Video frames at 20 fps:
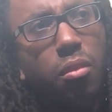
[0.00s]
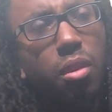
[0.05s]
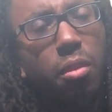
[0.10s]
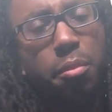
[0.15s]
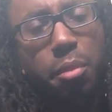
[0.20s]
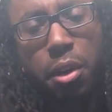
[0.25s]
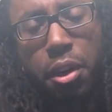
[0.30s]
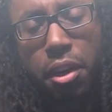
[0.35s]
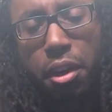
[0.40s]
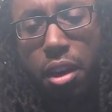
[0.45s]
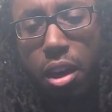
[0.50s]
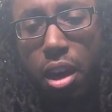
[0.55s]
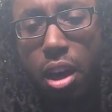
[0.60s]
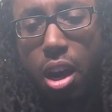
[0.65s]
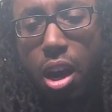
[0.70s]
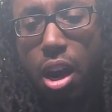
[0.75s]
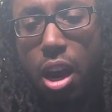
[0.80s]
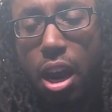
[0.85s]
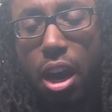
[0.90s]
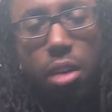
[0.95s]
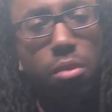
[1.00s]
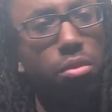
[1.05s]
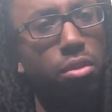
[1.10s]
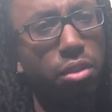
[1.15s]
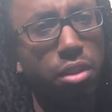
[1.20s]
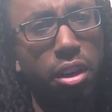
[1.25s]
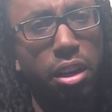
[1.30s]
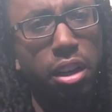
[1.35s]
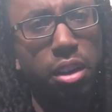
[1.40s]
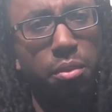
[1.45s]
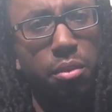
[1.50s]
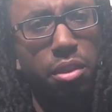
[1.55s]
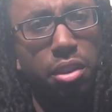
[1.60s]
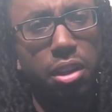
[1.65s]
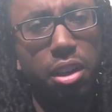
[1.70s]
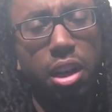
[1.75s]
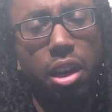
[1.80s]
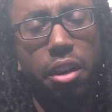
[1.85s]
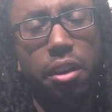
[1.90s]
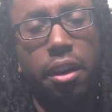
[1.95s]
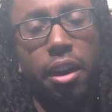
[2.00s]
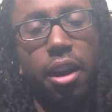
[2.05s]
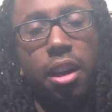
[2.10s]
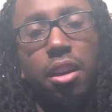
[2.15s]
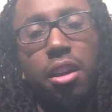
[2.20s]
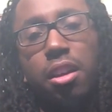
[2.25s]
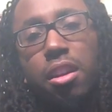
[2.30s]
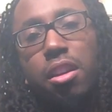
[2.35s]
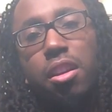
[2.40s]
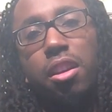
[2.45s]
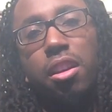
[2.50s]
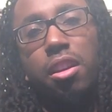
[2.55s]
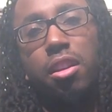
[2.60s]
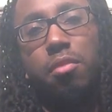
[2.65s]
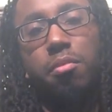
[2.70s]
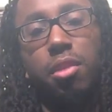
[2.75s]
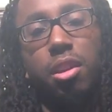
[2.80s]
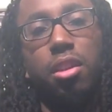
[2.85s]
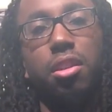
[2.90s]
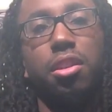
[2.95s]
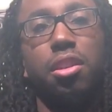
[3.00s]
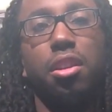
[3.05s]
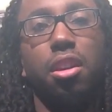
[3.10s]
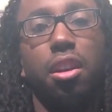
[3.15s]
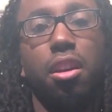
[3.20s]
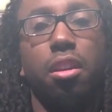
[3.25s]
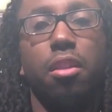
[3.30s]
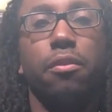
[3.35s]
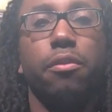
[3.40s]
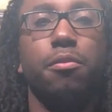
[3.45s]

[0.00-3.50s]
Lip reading: But I was digging with Tierra, and then the thing is, being Tierra